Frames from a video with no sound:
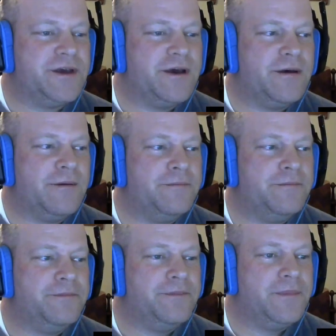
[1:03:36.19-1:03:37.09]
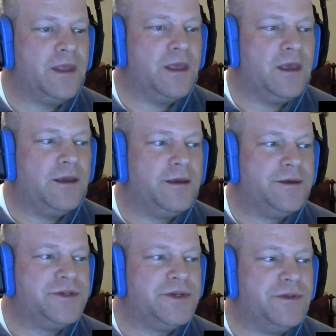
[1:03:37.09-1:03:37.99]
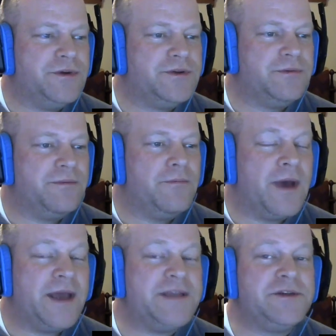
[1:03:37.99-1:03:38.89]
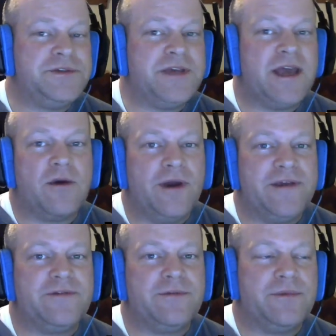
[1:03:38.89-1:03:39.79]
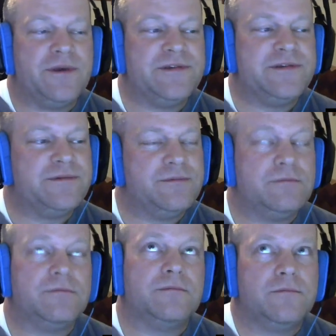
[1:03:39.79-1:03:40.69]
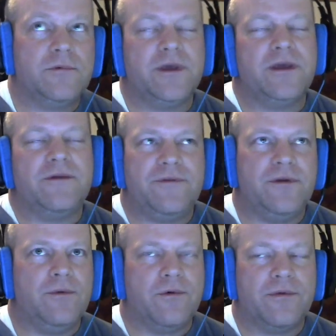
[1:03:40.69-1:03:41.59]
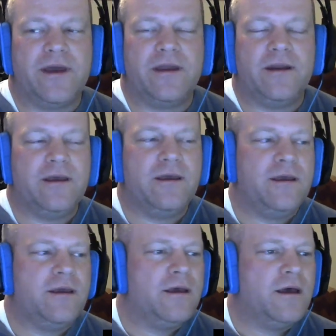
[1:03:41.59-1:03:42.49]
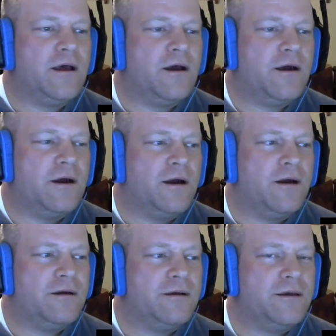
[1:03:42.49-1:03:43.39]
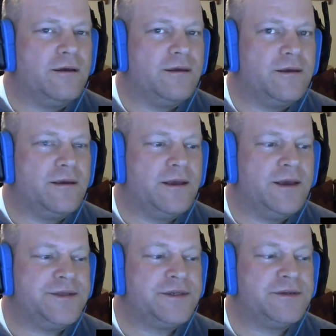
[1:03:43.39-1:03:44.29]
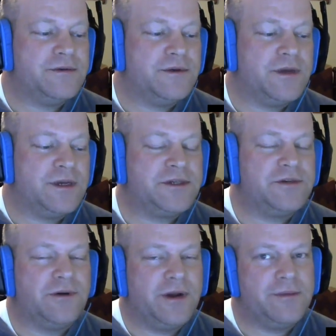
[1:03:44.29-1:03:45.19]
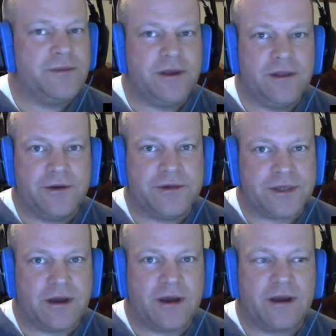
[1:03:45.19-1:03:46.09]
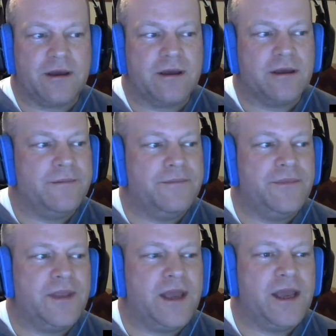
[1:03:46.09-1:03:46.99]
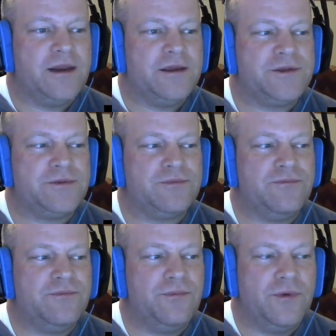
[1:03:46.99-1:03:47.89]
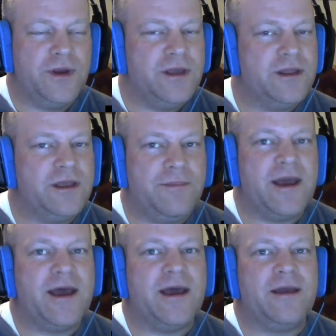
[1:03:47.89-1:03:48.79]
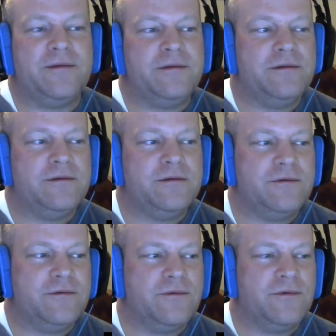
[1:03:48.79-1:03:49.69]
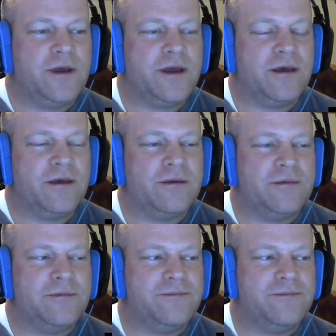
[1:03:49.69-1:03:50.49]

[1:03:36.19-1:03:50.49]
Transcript: Um, so there, my two takeaways from this, really a few more than that, are it's extremely low stock and it's really bad, uh,